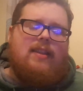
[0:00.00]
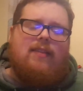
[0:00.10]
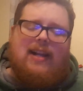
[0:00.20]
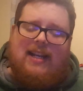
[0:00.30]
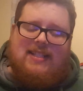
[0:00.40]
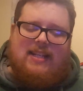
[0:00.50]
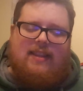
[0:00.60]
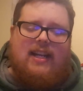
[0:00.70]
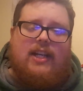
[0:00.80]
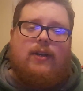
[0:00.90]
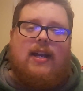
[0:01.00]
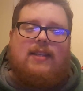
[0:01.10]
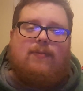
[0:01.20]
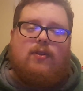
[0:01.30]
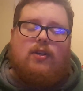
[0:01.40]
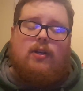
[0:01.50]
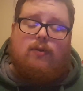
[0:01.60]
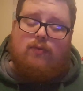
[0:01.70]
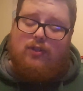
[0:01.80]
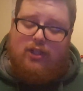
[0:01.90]
Like I said, thank you guys for
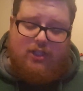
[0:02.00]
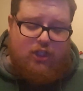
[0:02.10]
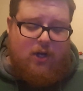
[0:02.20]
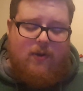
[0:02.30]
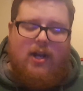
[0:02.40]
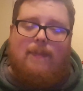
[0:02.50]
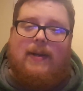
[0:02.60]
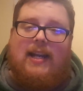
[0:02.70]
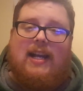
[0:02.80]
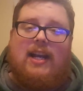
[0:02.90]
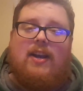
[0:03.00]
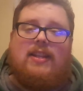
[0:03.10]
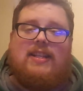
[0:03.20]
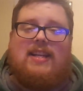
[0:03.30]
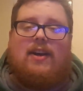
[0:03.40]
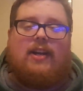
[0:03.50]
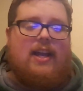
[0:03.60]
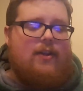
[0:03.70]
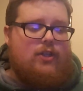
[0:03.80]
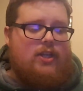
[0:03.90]
just showing up again here at the Tyler
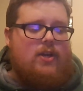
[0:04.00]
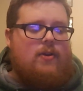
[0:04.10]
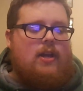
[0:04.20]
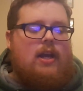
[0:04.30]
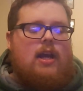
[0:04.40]
Kelly Show.